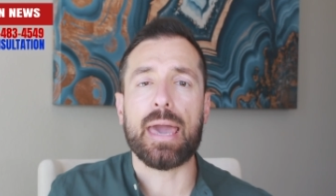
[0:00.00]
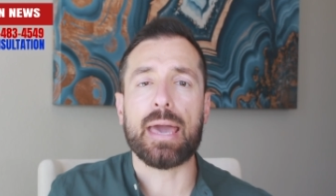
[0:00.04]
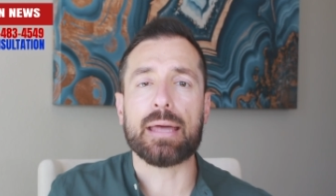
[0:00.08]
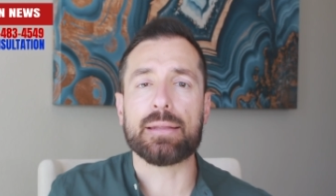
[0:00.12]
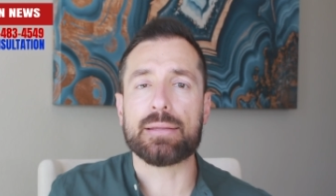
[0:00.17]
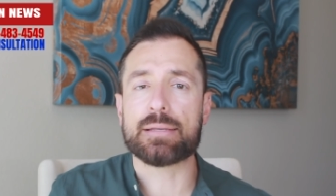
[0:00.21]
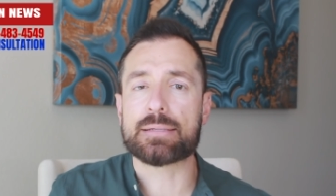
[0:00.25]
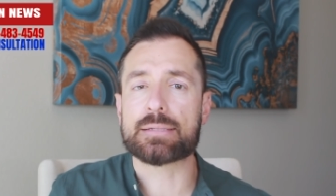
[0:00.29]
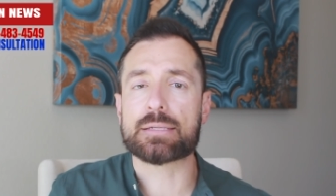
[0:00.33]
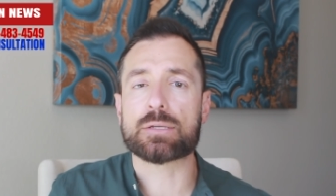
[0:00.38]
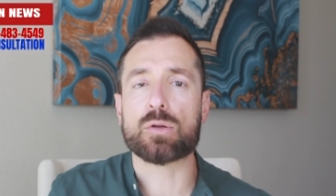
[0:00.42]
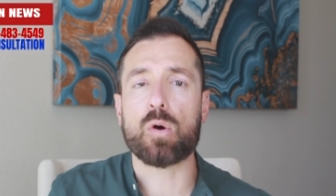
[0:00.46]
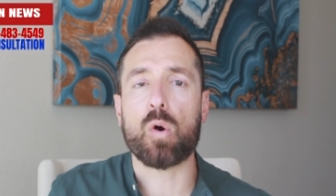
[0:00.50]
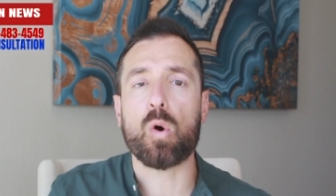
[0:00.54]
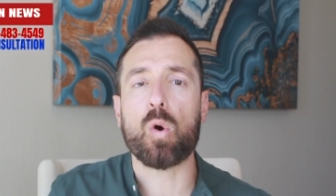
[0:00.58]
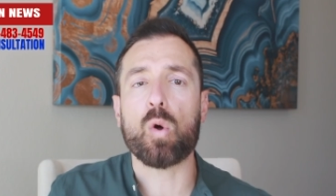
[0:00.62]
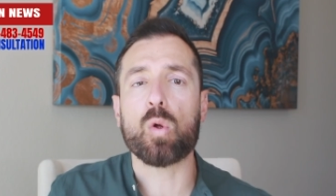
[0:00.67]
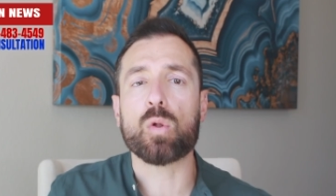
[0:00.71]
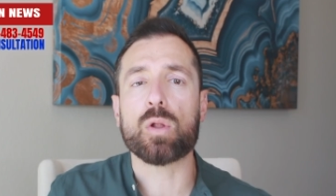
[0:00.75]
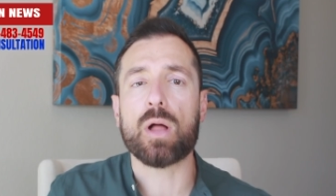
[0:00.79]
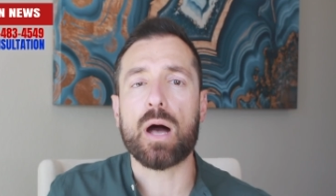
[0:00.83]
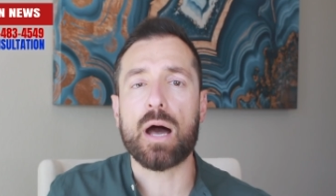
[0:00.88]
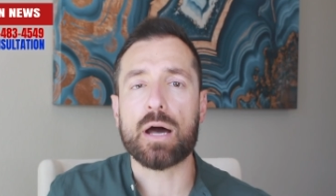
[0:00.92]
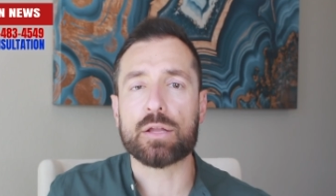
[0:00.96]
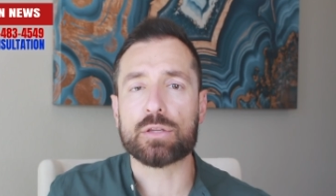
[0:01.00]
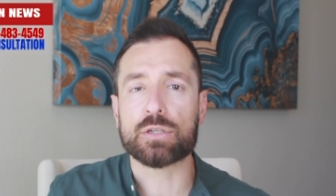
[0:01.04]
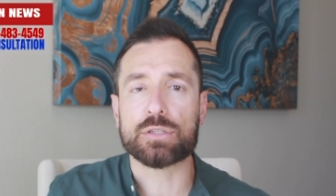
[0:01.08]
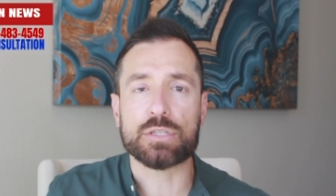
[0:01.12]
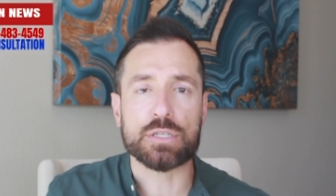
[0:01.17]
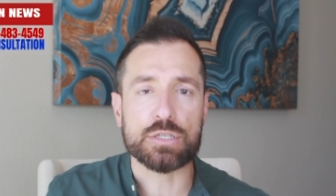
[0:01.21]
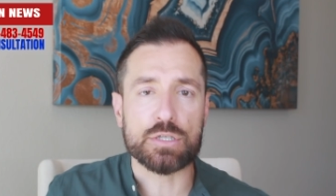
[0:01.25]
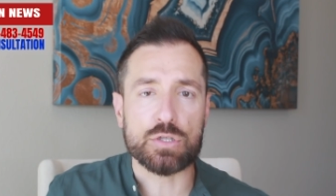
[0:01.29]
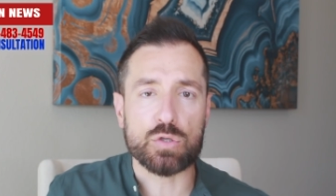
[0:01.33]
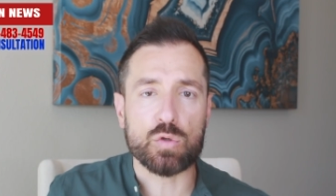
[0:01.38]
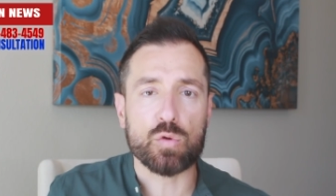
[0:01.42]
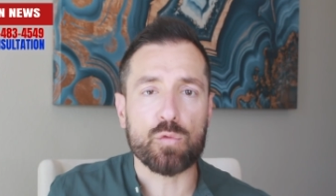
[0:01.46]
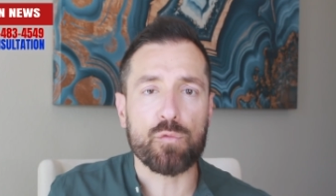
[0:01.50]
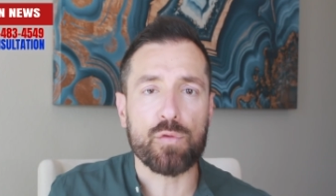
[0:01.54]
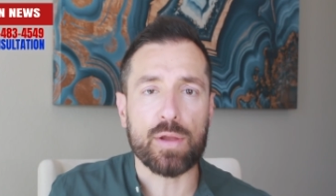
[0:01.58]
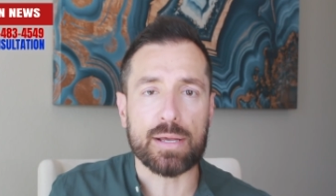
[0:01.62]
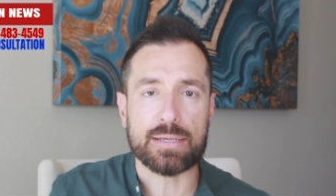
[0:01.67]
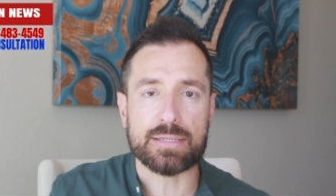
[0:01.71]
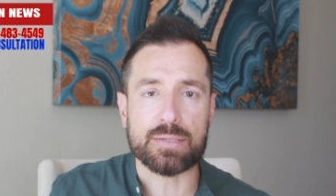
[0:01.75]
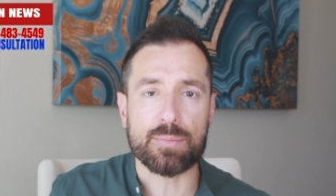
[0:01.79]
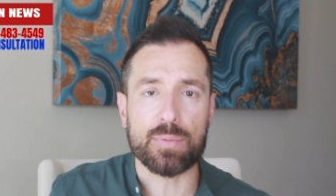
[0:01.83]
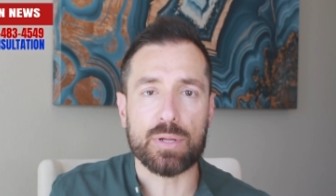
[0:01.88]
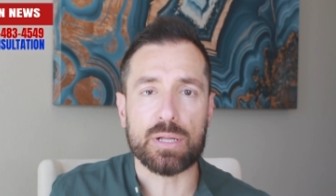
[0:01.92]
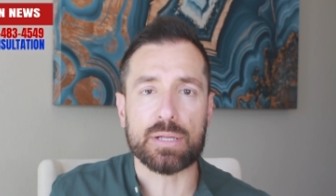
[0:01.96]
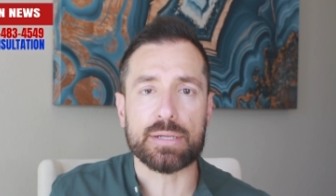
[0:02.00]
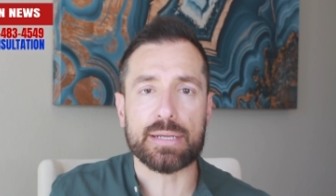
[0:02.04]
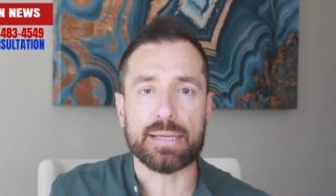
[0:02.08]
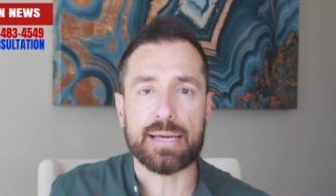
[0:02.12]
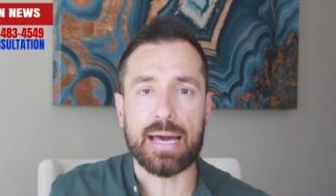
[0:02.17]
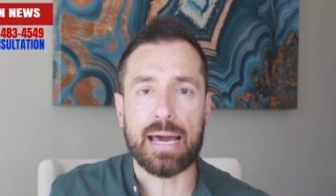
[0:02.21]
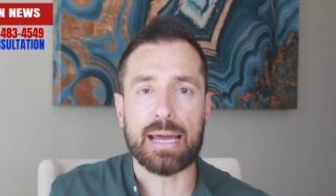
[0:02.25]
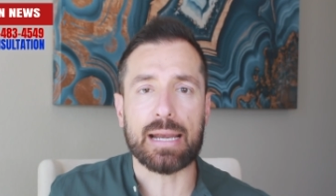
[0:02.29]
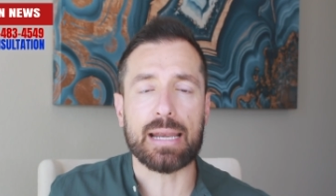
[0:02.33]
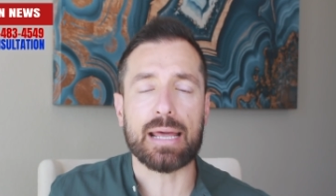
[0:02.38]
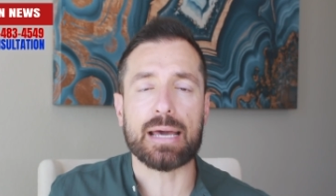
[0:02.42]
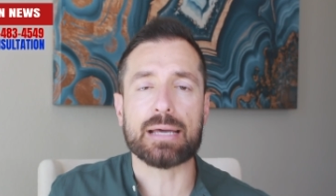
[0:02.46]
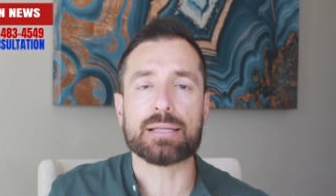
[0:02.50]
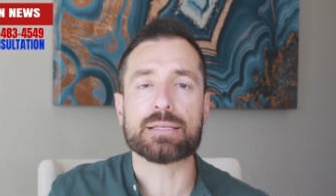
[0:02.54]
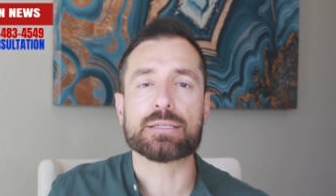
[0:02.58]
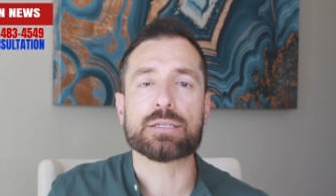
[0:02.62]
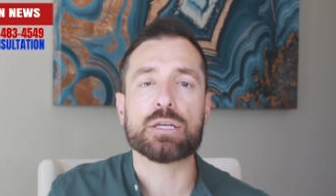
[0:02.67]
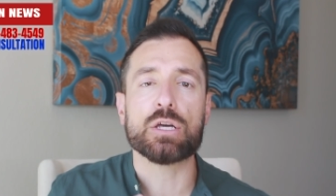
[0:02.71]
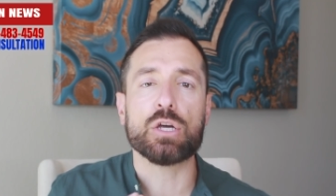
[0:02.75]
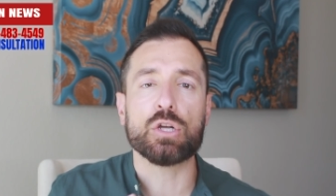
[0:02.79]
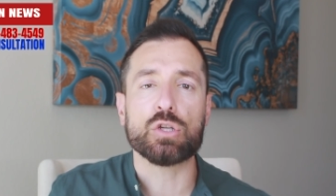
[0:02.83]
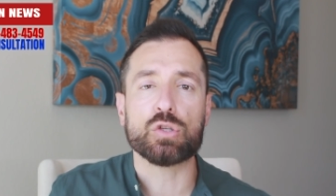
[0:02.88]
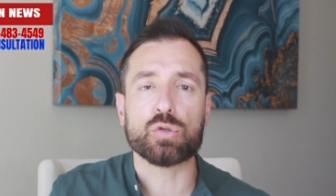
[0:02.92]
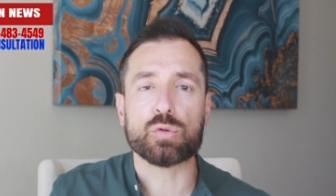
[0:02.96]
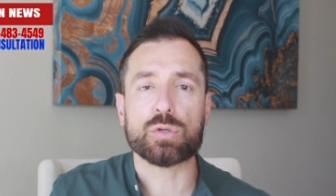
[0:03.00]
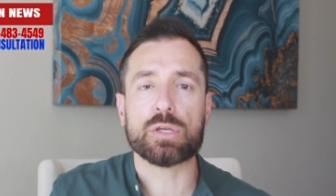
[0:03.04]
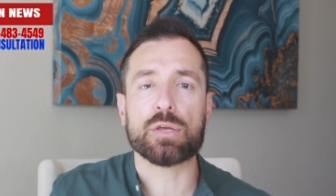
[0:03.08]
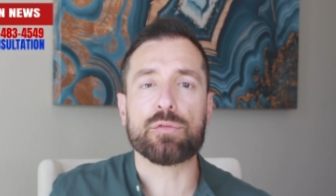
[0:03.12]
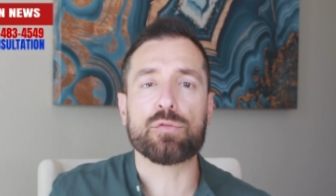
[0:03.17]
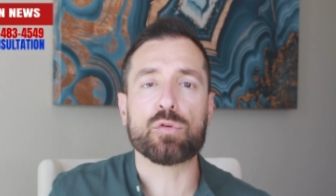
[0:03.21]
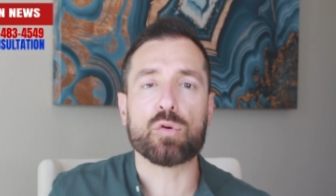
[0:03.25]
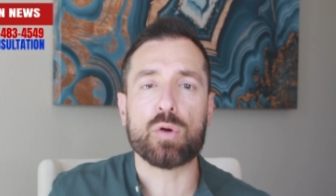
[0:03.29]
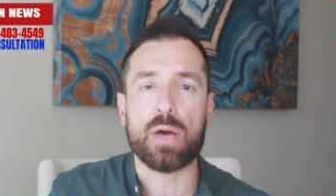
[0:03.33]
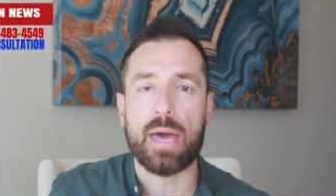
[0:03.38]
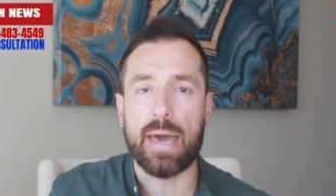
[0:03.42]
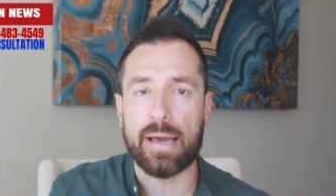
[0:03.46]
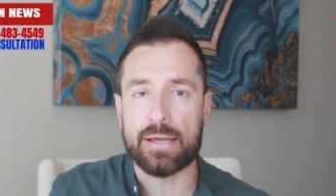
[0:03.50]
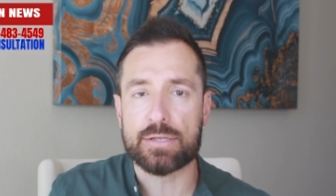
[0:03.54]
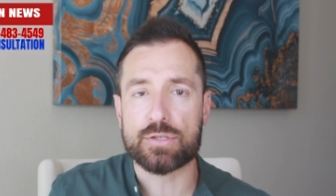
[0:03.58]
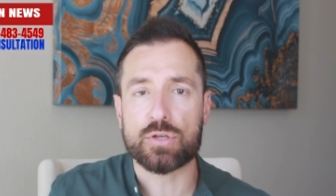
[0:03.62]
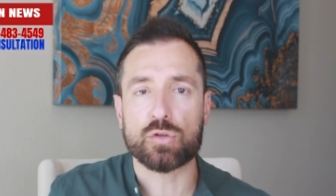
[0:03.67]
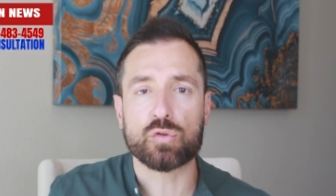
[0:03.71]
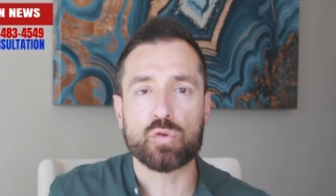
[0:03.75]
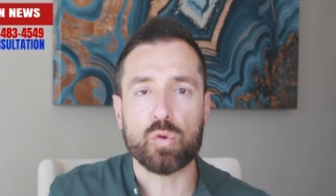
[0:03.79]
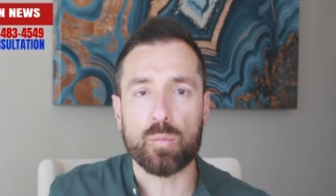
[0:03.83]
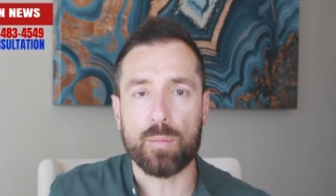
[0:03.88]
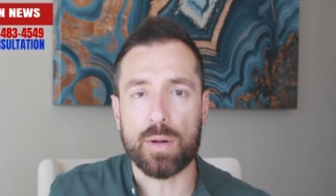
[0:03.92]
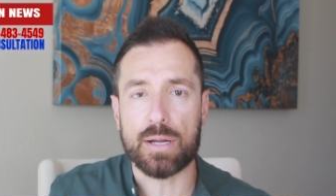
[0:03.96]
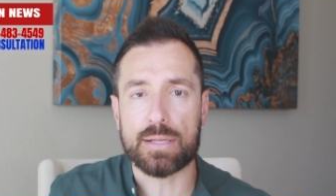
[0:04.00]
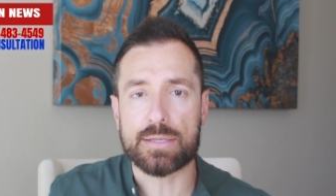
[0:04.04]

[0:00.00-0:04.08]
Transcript: and this is all under this new flexibility guidelines to give you extra 2